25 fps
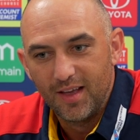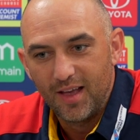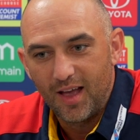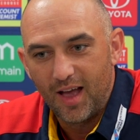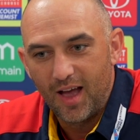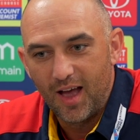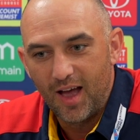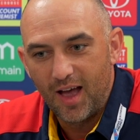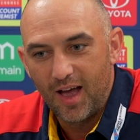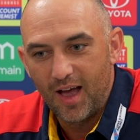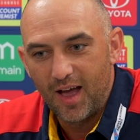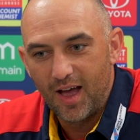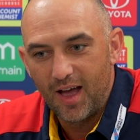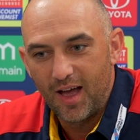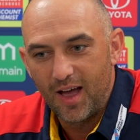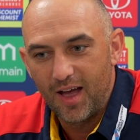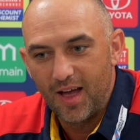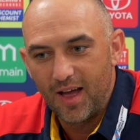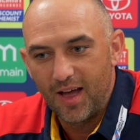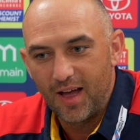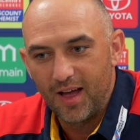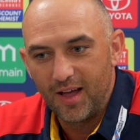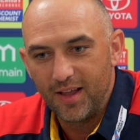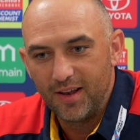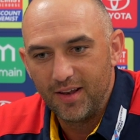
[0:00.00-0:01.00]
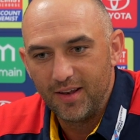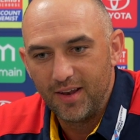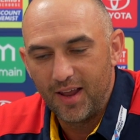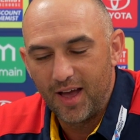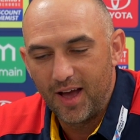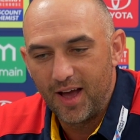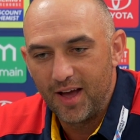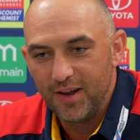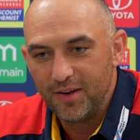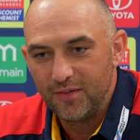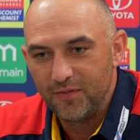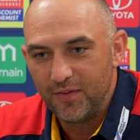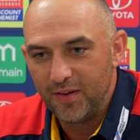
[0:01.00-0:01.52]

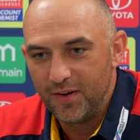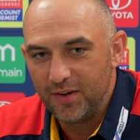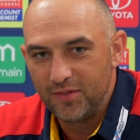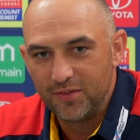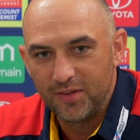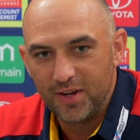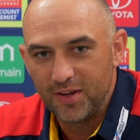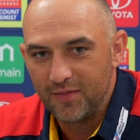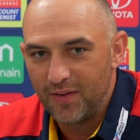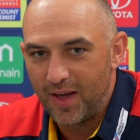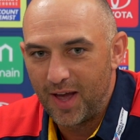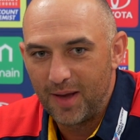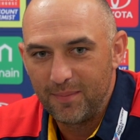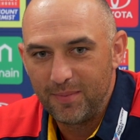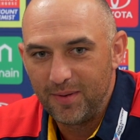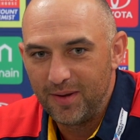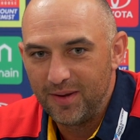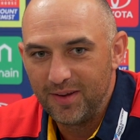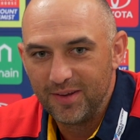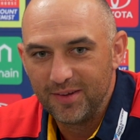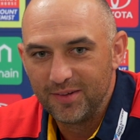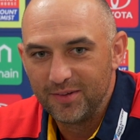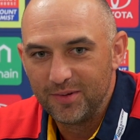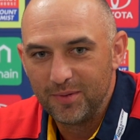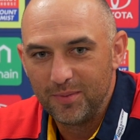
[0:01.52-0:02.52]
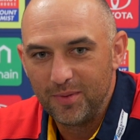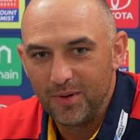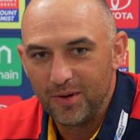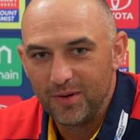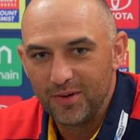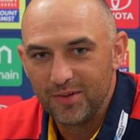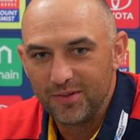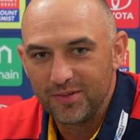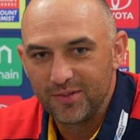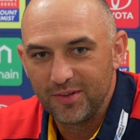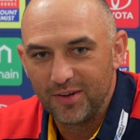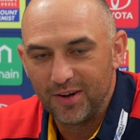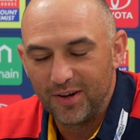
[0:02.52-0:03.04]
Our defenders are never happy, to be
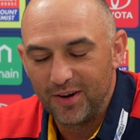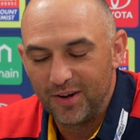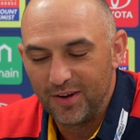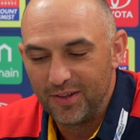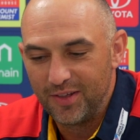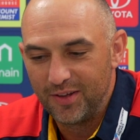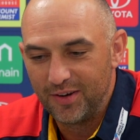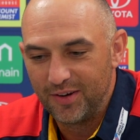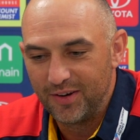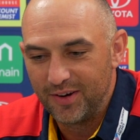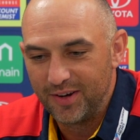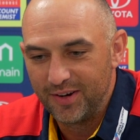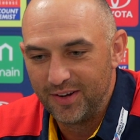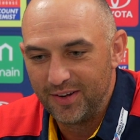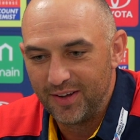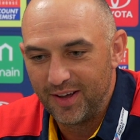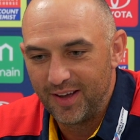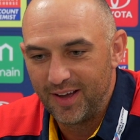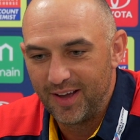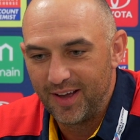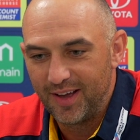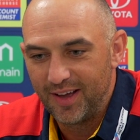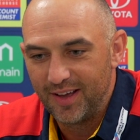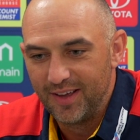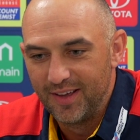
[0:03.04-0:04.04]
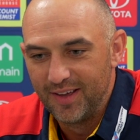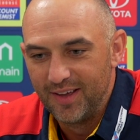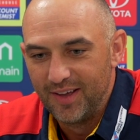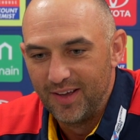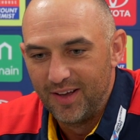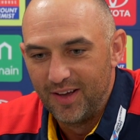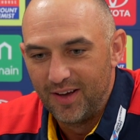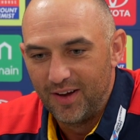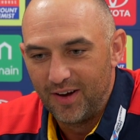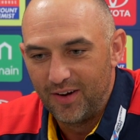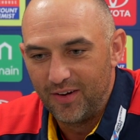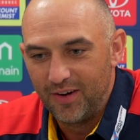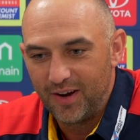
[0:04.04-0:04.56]
honest. I
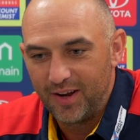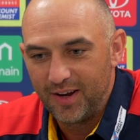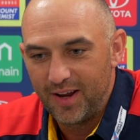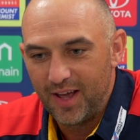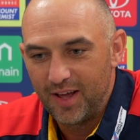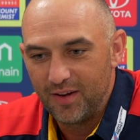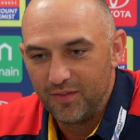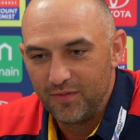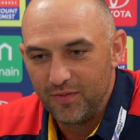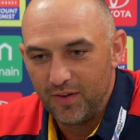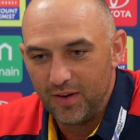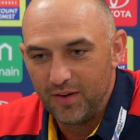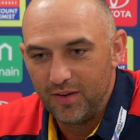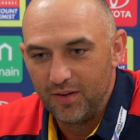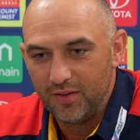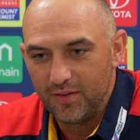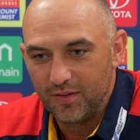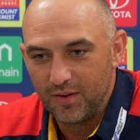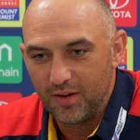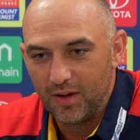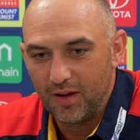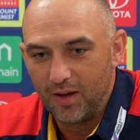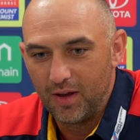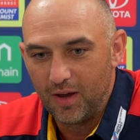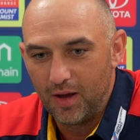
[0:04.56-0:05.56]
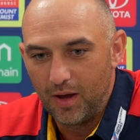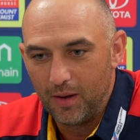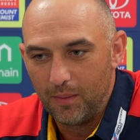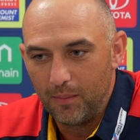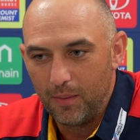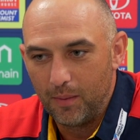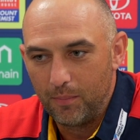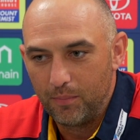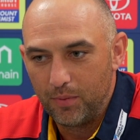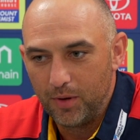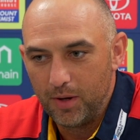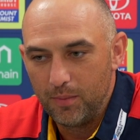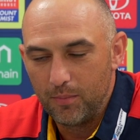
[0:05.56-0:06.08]
reckon our defenders are
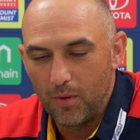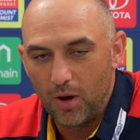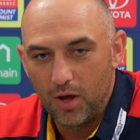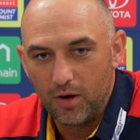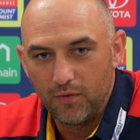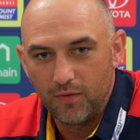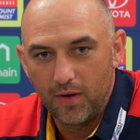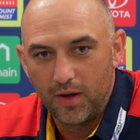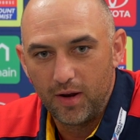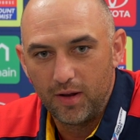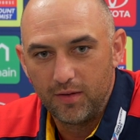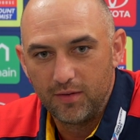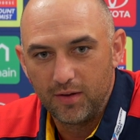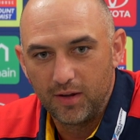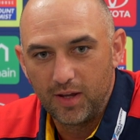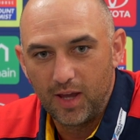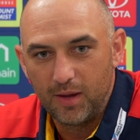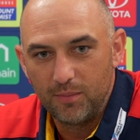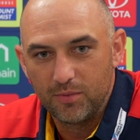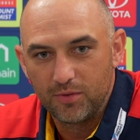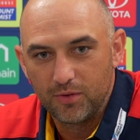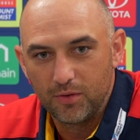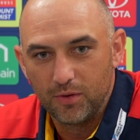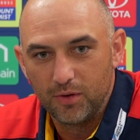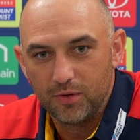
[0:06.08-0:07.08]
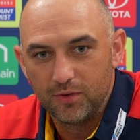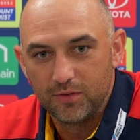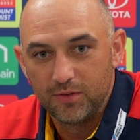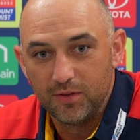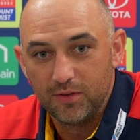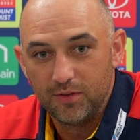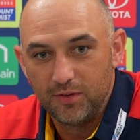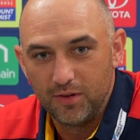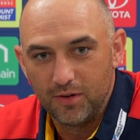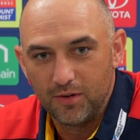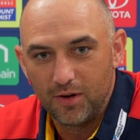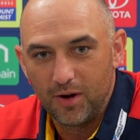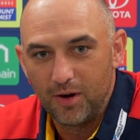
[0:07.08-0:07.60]
pretty motivated to keep scores to
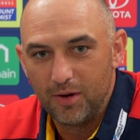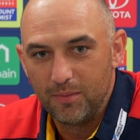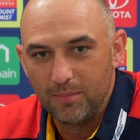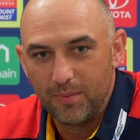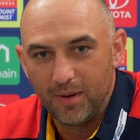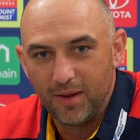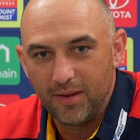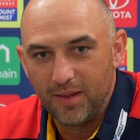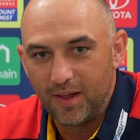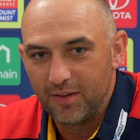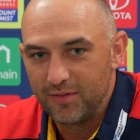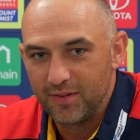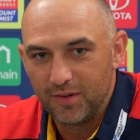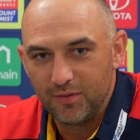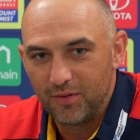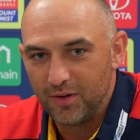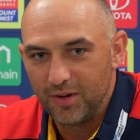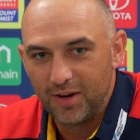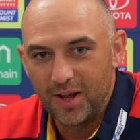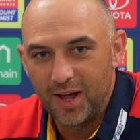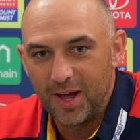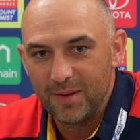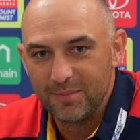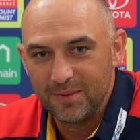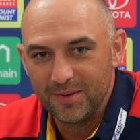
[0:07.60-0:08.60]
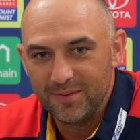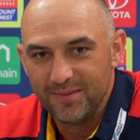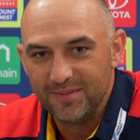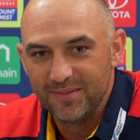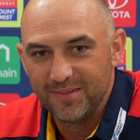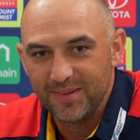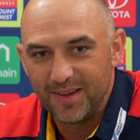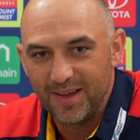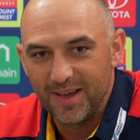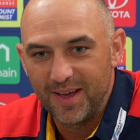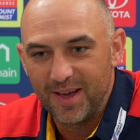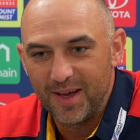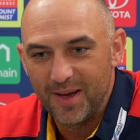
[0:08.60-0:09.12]
zero, but that's never going to
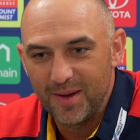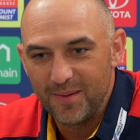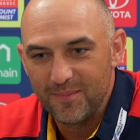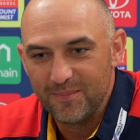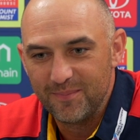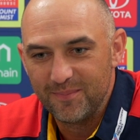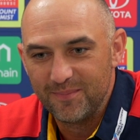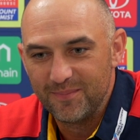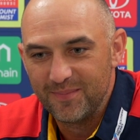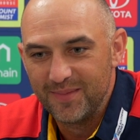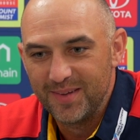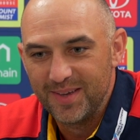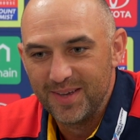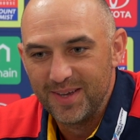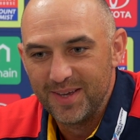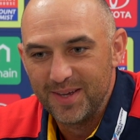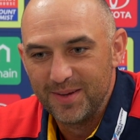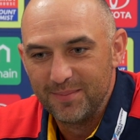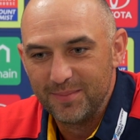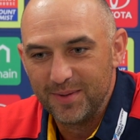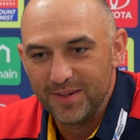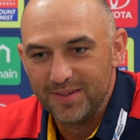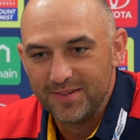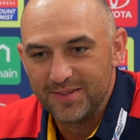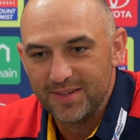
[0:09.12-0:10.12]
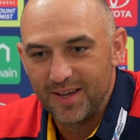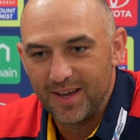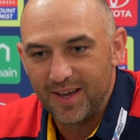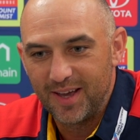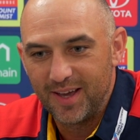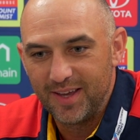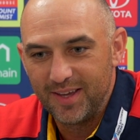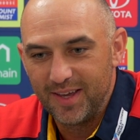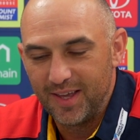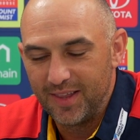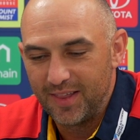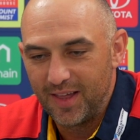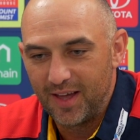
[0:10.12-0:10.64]
happen.
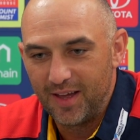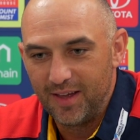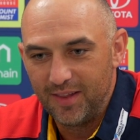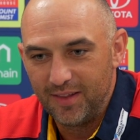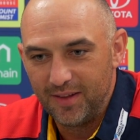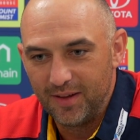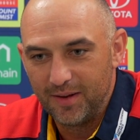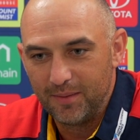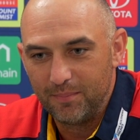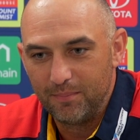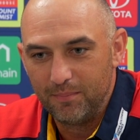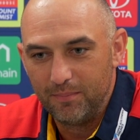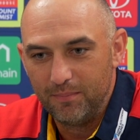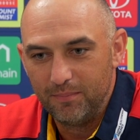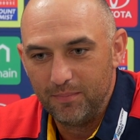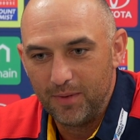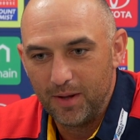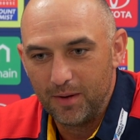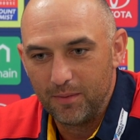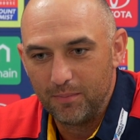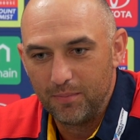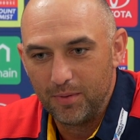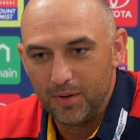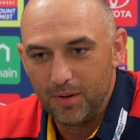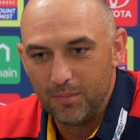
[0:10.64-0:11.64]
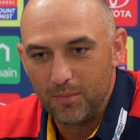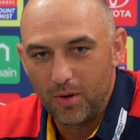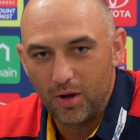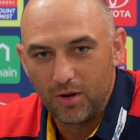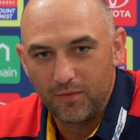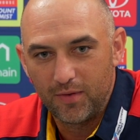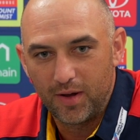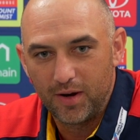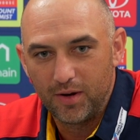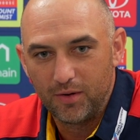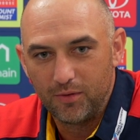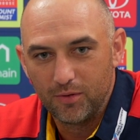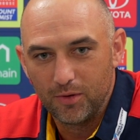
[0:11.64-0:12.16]
They're a pretty
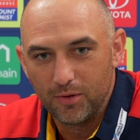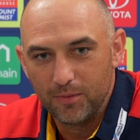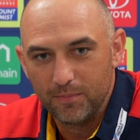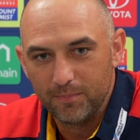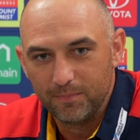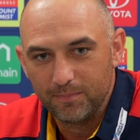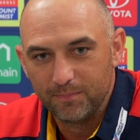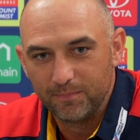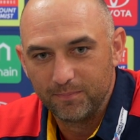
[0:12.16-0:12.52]
motivated group.